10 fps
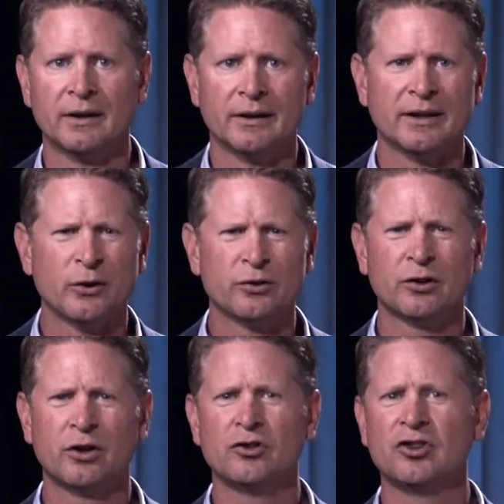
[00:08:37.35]
that there's a
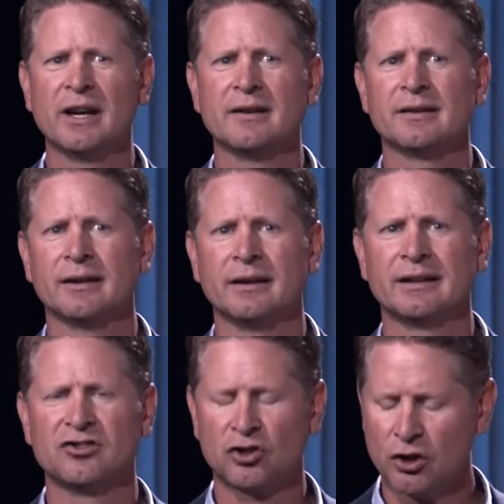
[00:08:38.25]
good chance
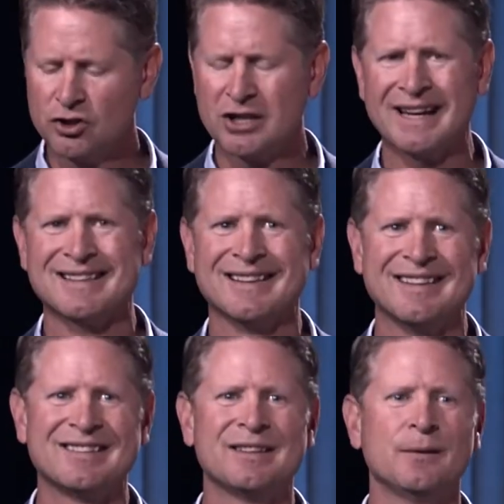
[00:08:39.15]
that
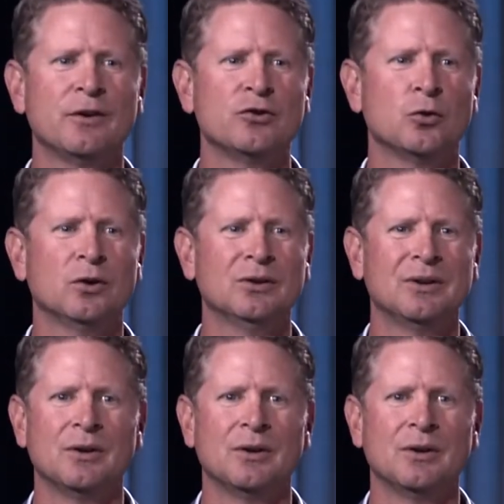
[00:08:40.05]
this individual